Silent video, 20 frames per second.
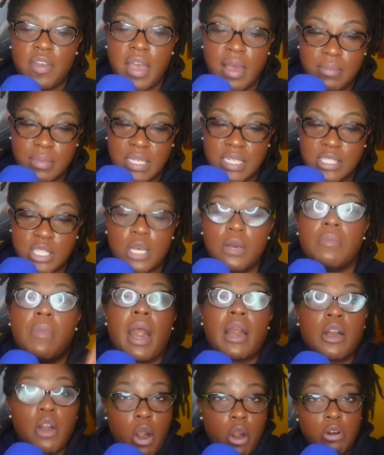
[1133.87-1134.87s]
family, to
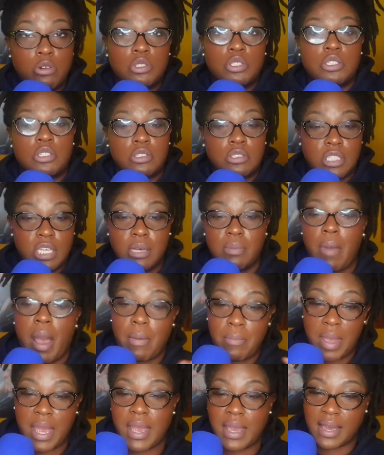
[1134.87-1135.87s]
my culture, to
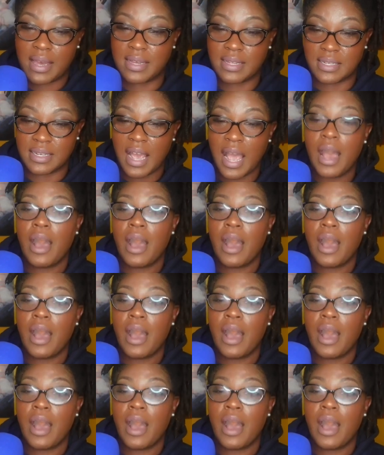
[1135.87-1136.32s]
my man,